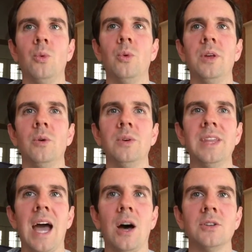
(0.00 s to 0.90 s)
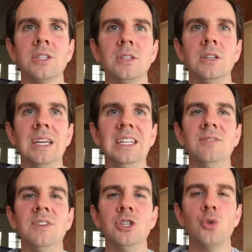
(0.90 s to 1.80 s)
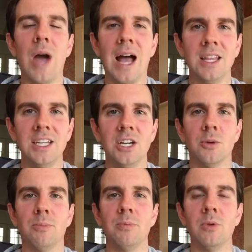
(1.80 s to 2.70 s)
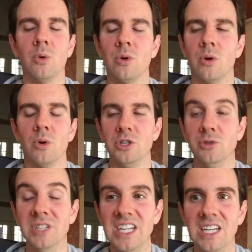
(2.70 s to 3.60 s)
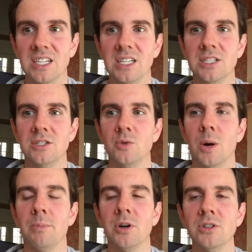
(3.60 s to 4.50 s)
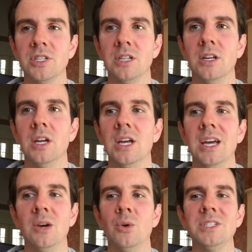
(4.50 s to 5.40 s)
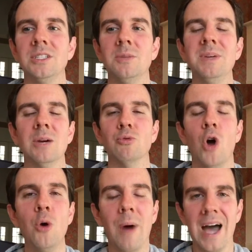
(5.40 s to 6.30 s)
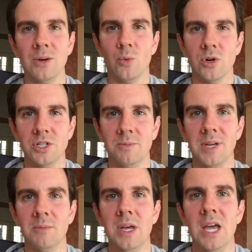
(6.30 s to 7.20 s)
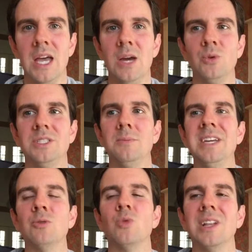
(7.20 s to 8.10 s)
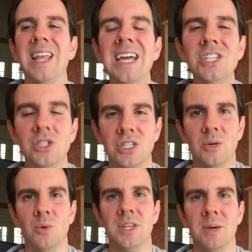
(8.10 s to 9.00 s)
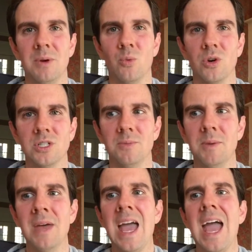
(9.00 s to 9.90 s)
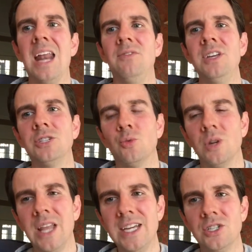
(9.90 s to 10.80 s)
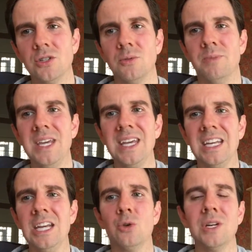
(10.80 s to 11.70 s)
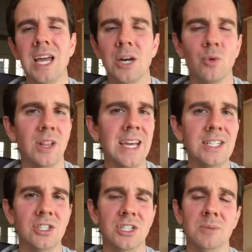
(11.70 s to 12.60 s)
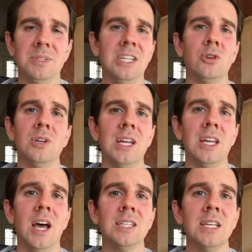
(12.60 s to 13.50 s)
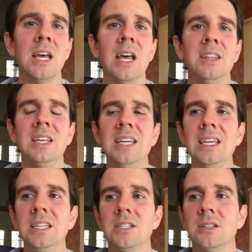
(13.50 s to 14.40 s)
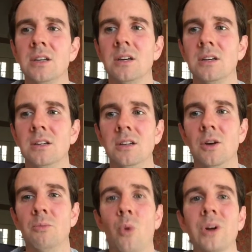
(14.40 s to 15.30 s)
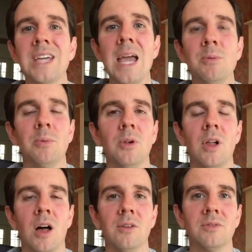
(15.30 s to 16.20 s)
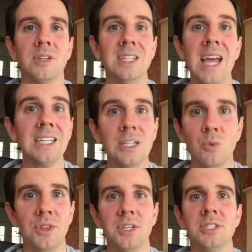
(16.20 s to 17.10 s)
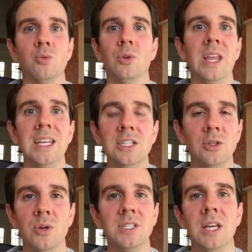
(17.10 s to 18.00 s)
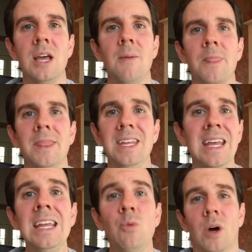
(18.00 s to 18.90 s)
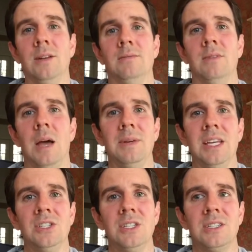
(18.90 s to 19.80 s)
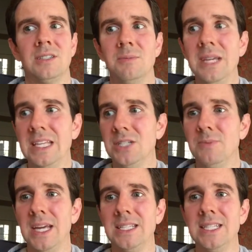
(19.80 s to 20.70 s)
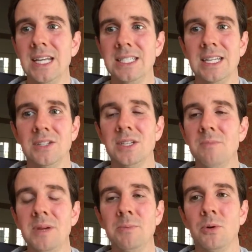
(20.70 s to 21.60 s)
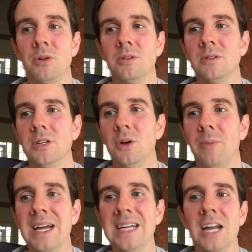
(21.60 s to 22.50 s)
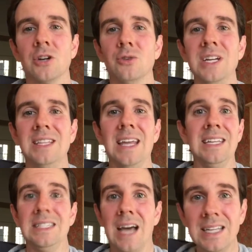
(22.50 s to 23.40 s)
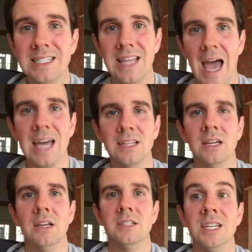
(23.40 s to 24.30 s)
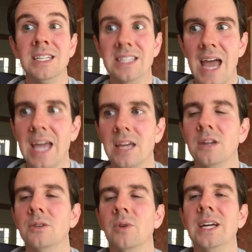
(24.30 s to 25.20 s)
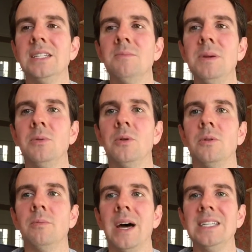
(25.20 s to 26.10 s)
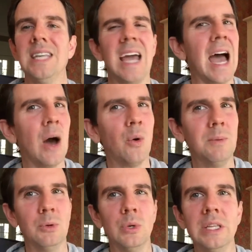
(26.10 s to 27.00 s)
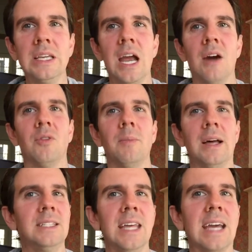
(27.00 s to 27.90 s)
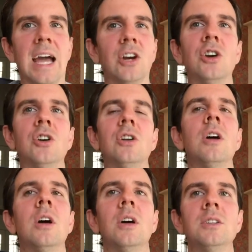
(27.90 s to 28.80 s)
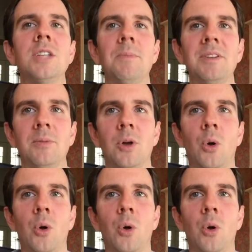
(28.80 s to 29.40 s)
without individuality or uniqueness to our person. It wasn't to be a robot and worship him. It was to be in relationship with him and worship him. And if he's a relational being and he created relationships and he created us, then he is, more capable of connecting with us and relating to us than anyone. I mean, that just makes sense. Now, some people, might not agree that he does that today, right? Some people might say, I want to be really careful about saying I heard something from the